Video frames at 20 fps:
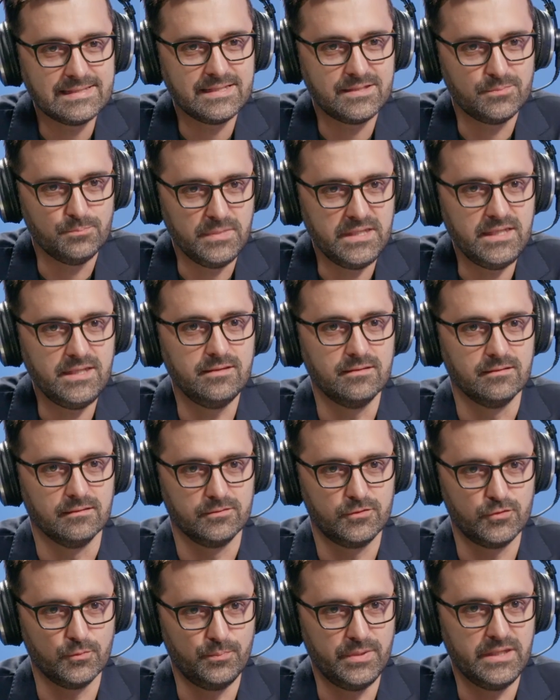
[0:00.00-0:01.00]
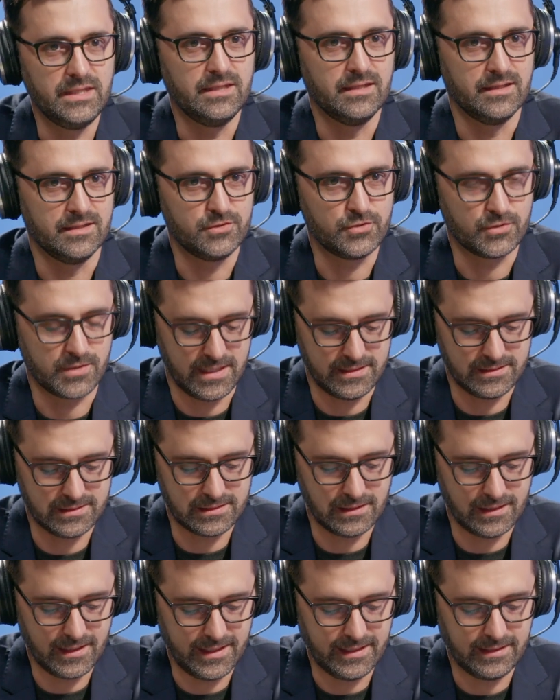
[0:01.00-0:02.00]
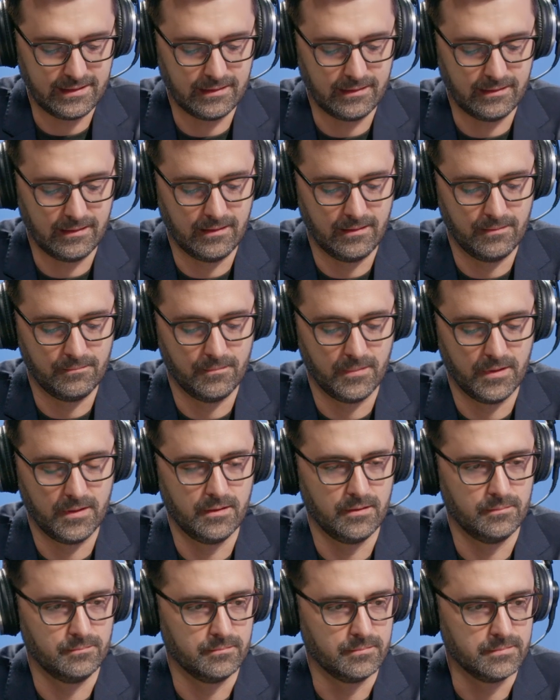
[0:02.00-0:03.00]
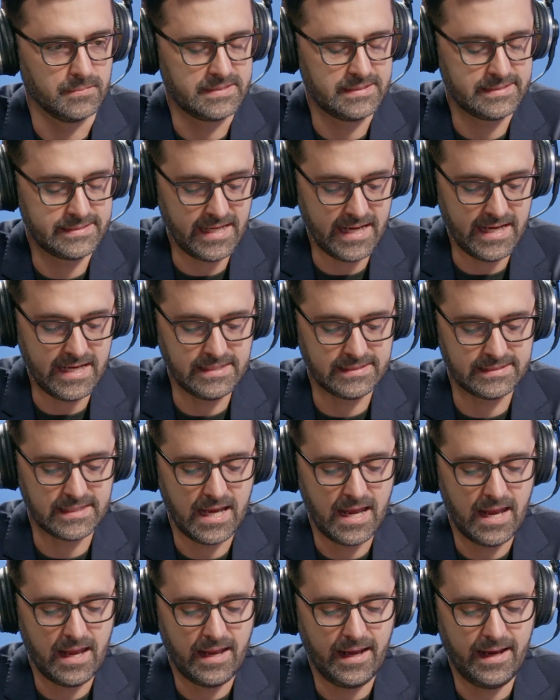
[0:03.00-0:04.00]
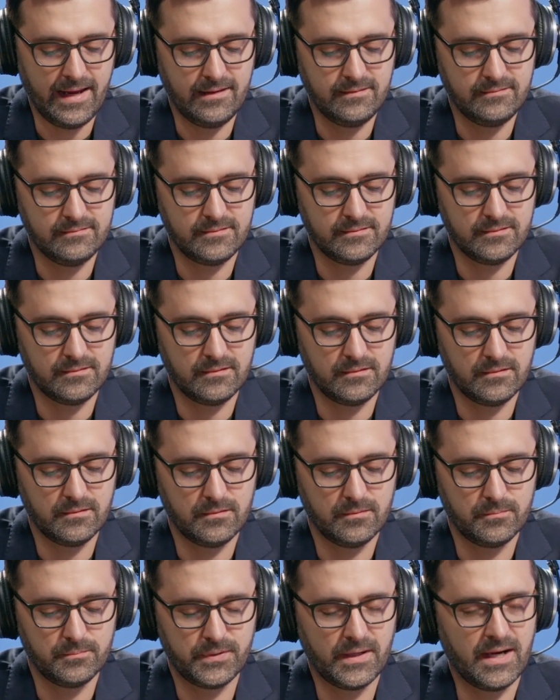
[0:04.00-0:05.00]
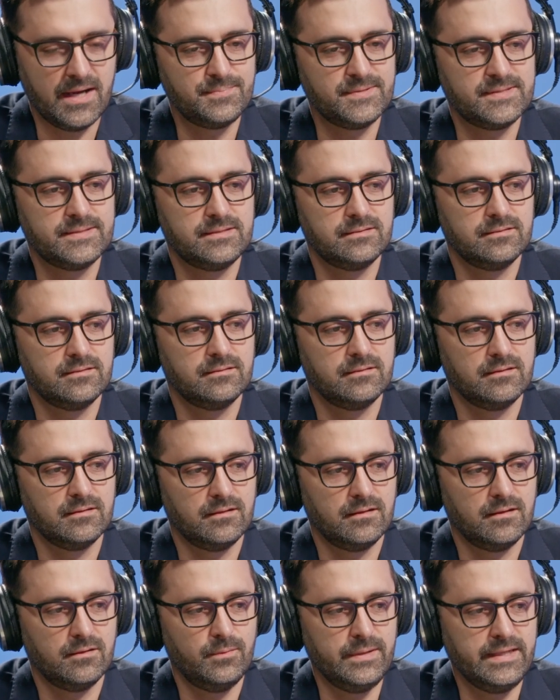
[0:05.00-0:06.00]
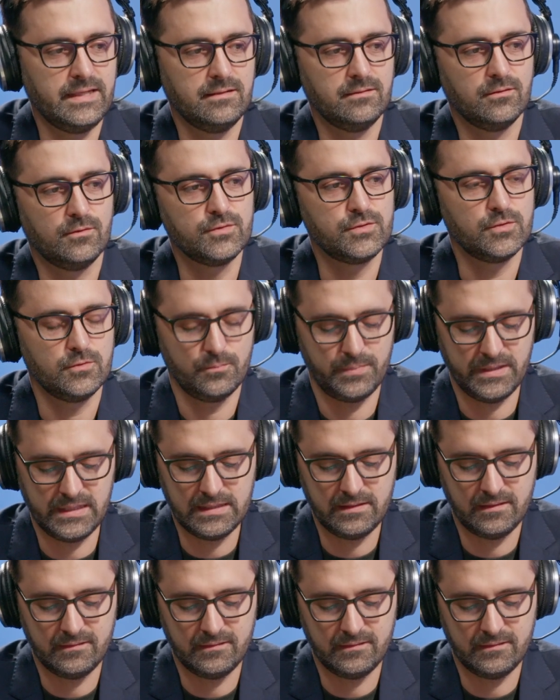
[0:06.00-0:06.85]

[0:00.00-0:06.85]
it mean to be in trance-like states? And perhaps we can also begin